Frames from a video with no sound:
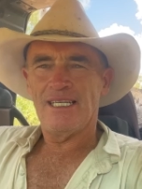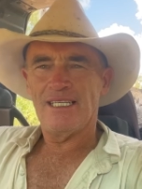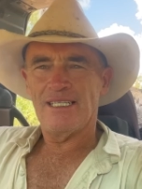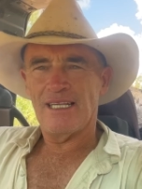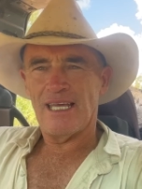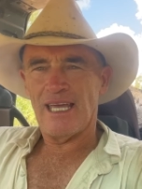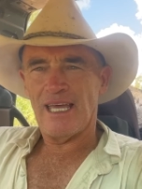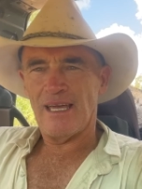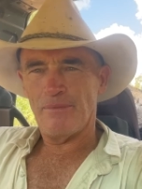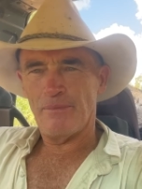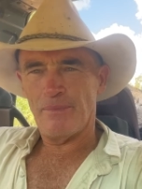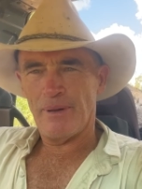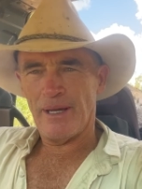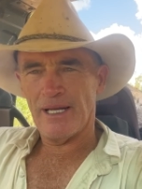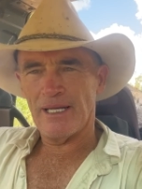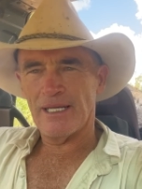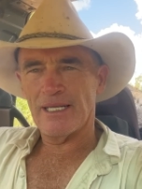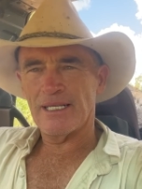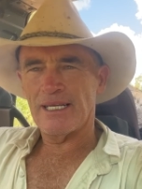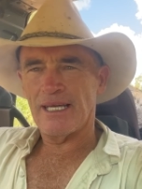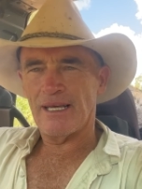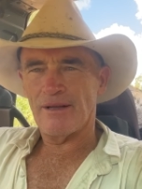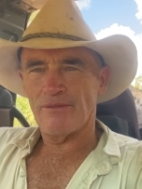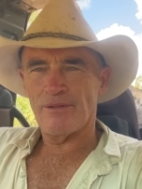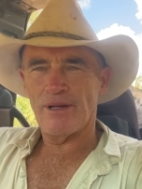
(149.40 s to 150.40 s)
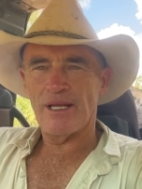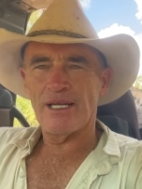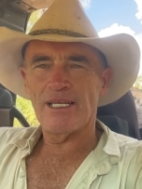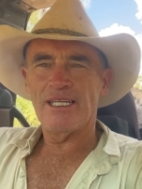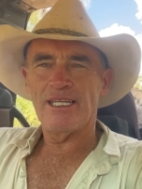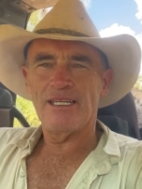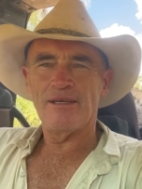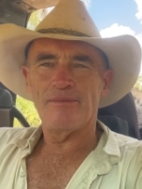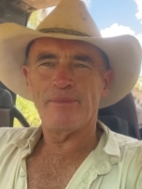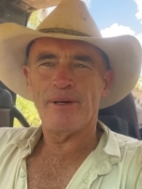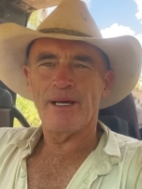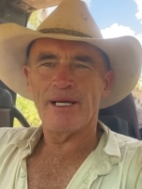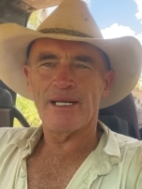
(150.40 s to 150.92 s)
our ballot, our red
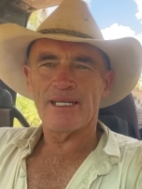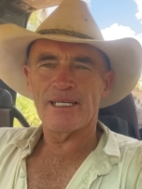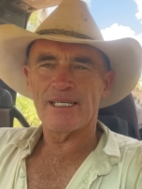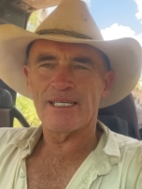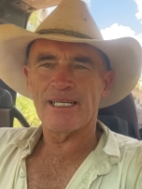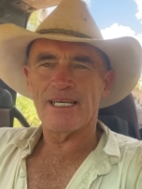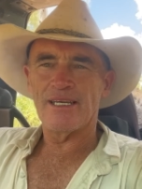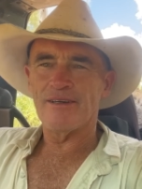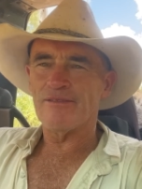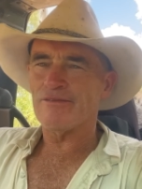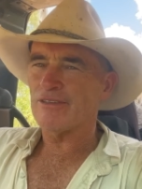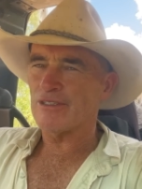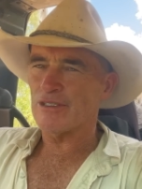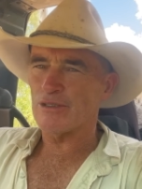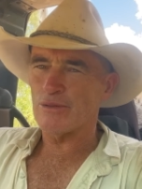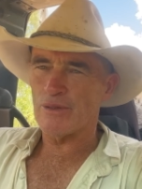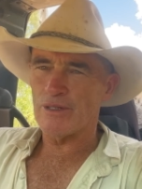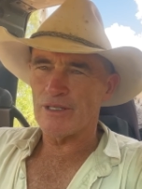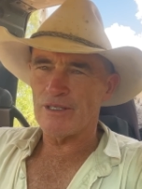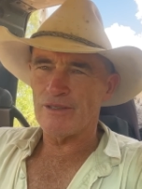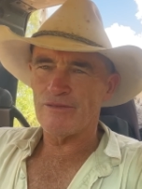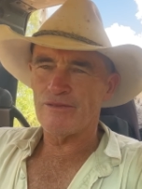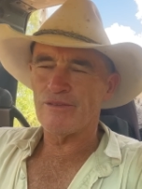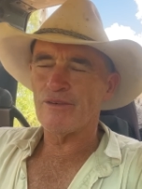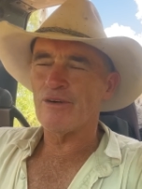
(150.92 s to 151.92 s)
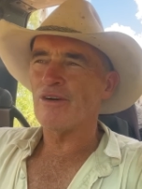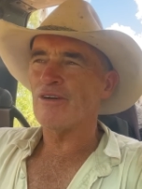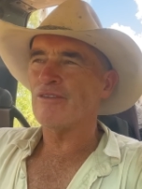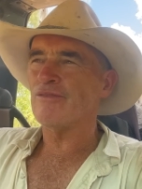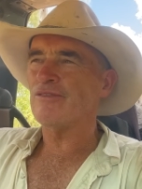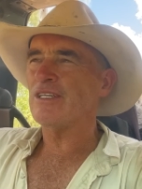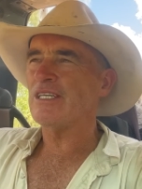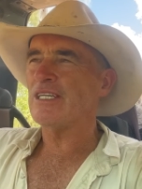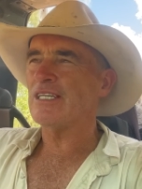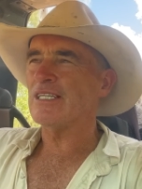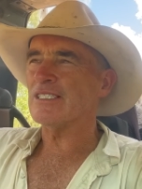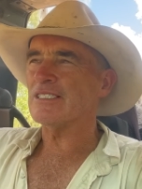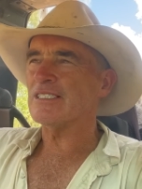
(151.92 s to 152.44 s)
deer ballot now for 25
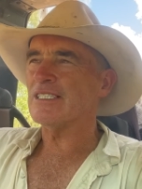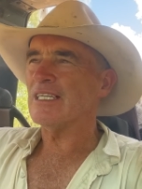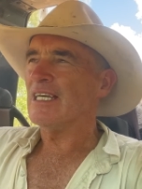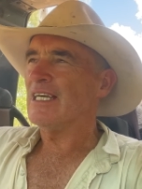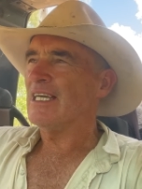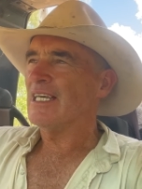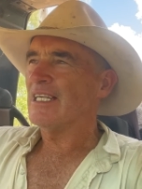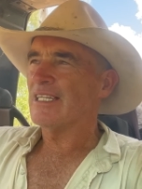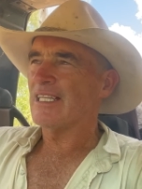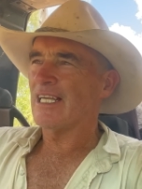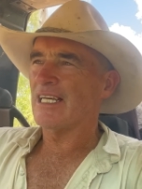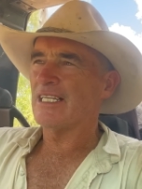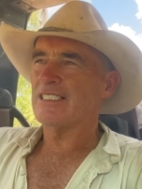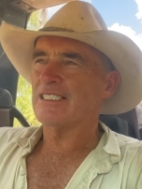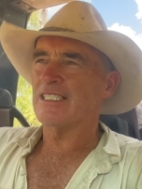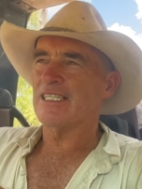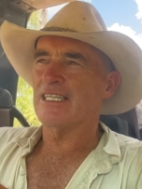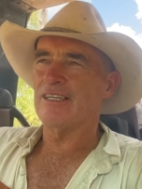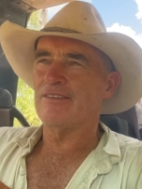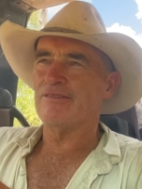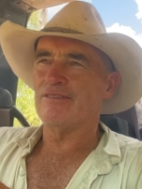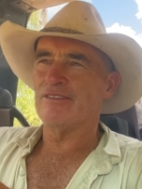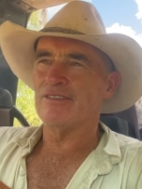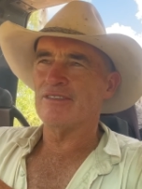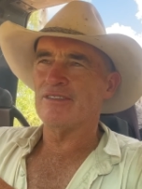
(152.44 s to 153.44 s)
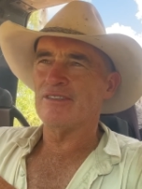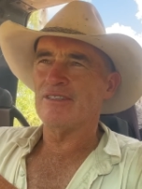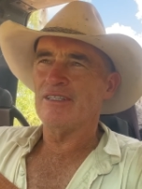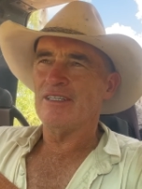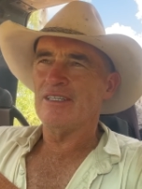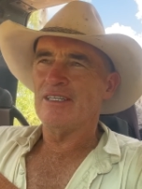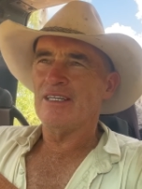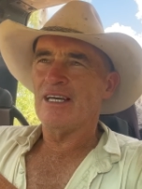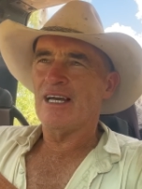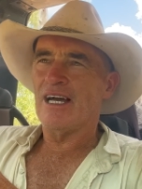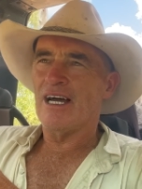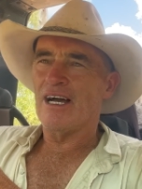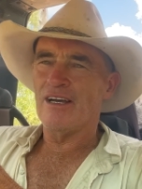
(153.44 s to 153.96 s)
years. That's given
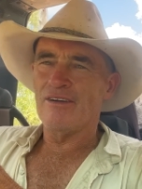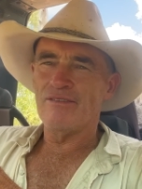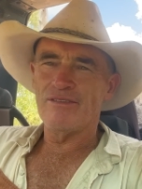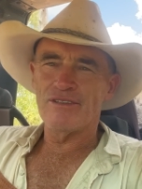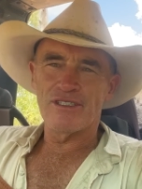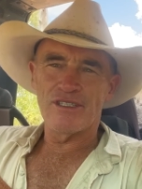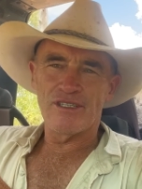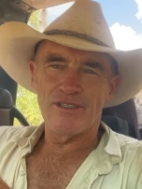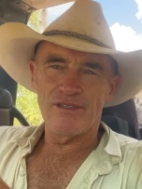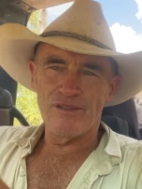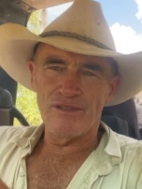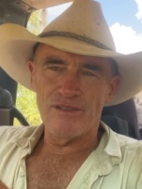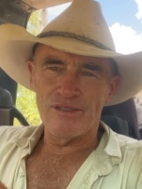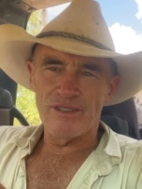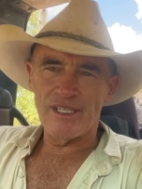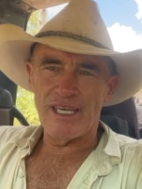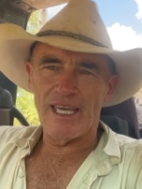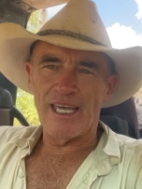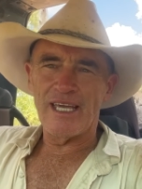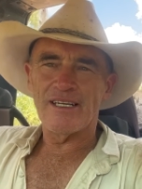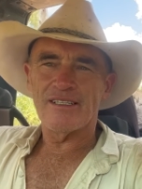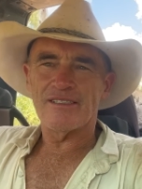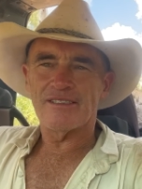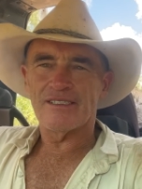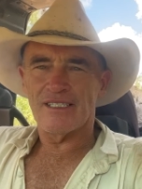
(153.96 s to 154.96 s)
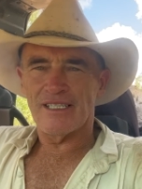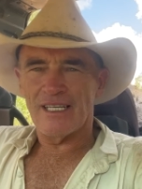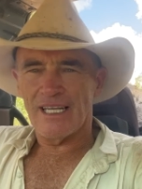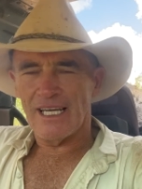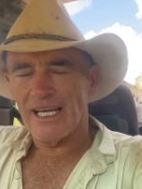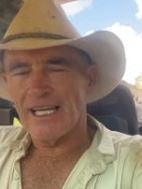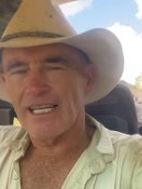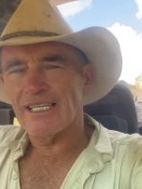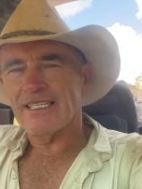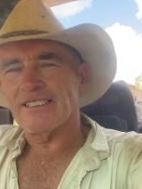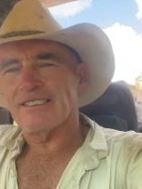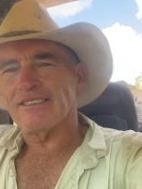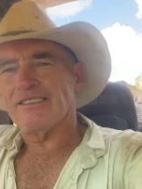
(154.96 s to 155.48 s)
over 2,000
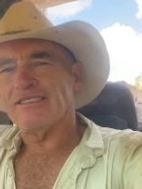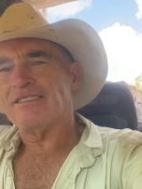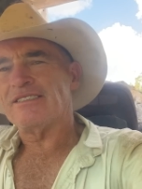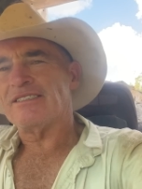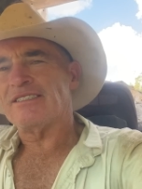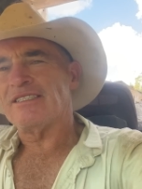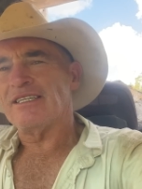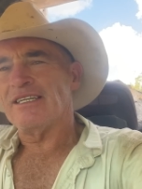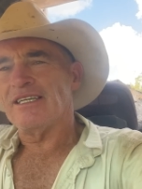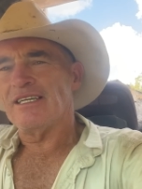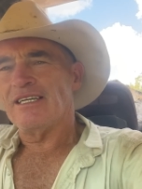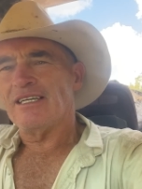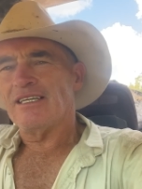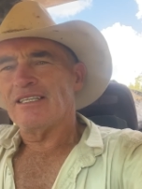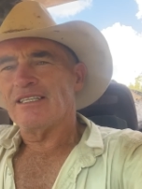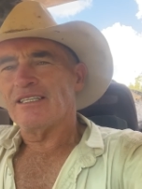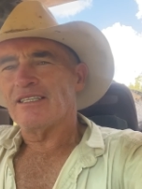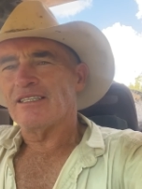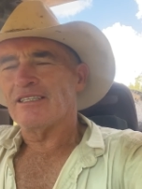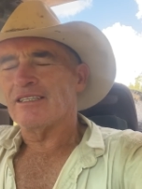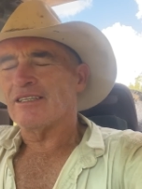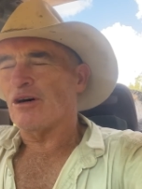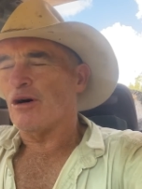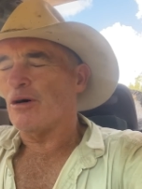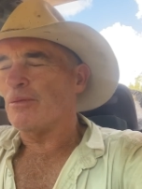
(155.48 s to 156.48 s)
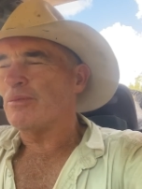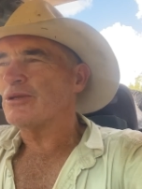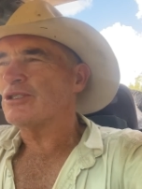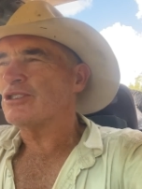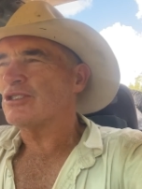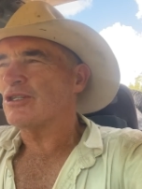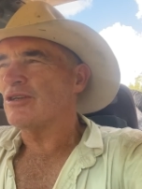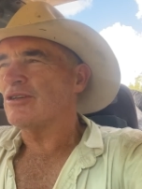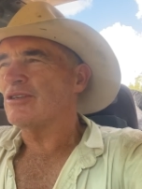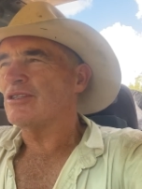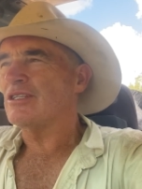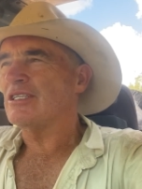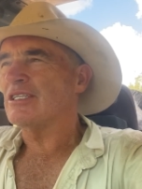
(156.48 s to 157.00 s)
hunters the
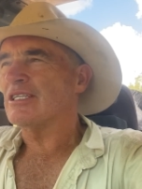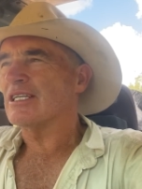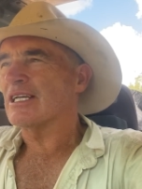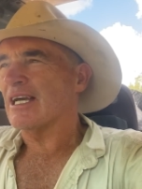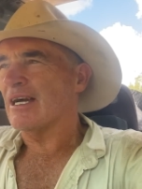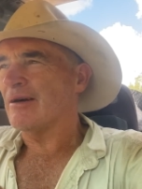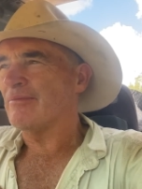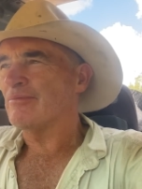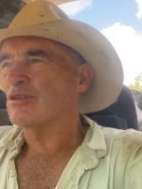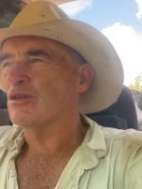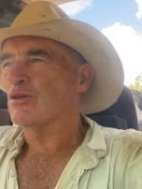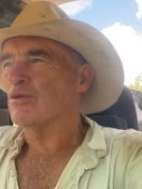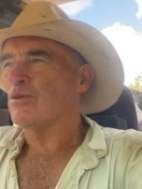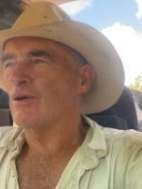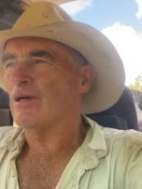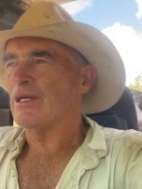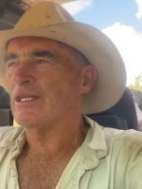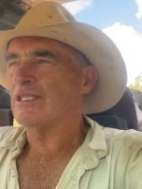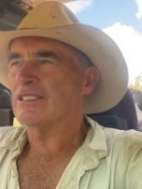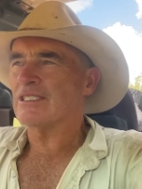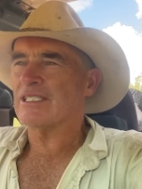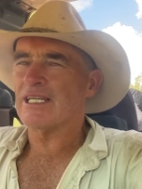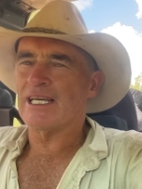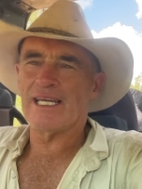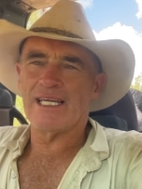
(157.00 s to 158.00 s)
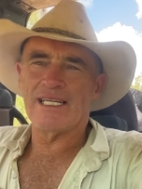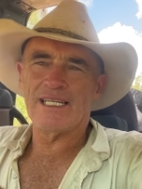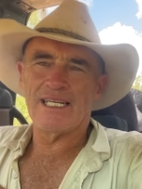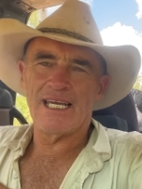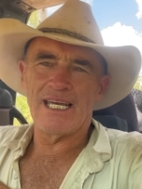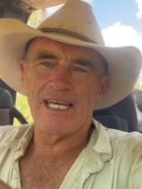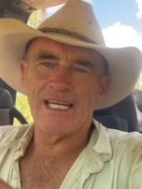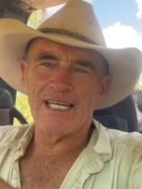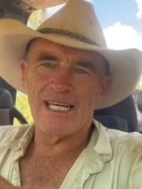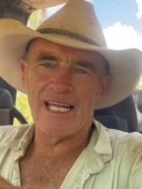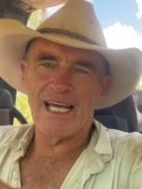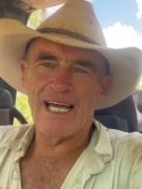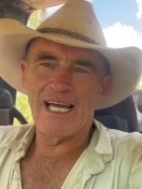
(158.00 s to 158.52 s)
opportunity to come to Queensland
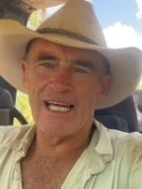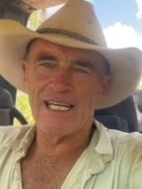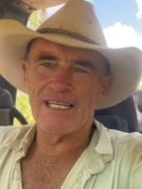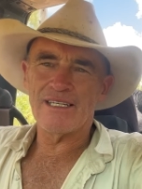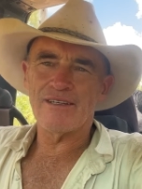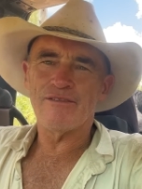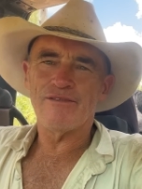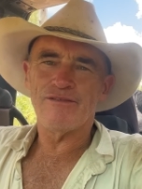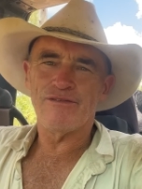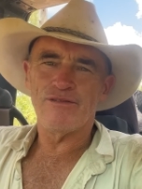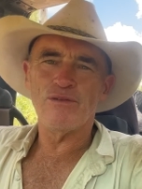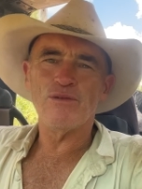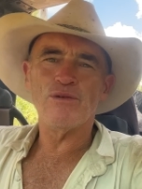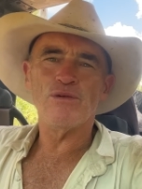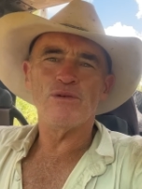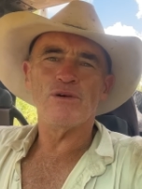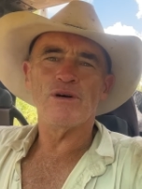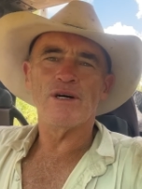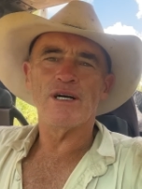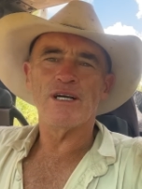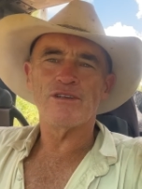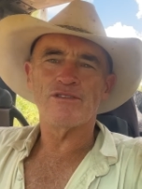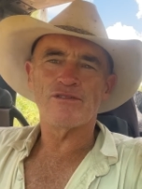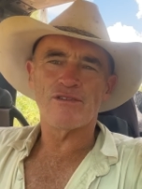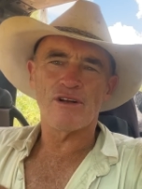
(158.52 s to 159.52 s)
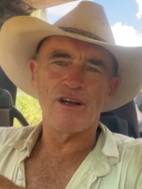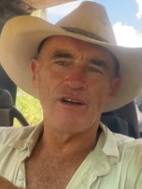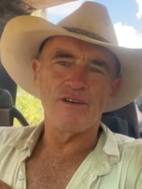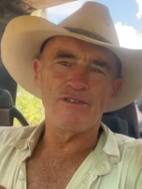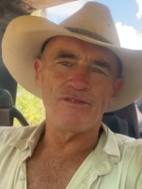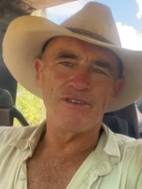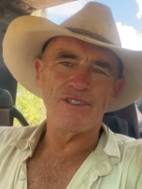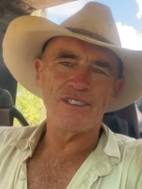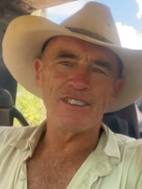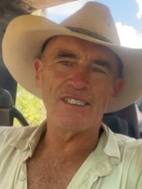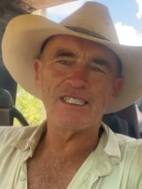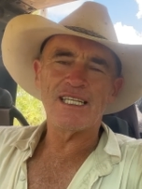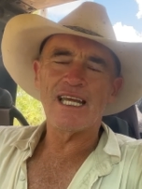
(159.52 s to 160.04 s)
and hunt for a
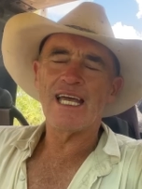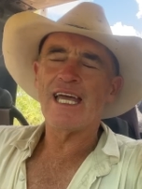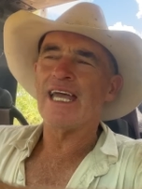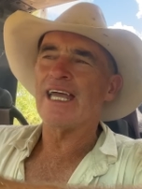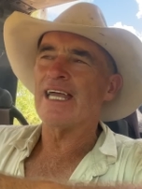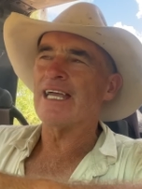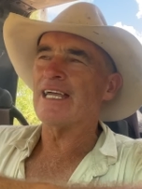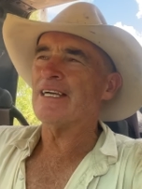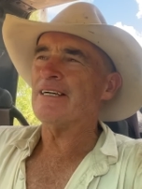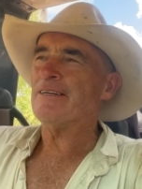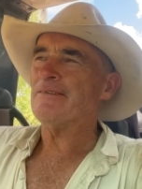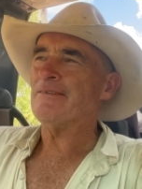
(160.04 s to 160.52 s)
trophy stag.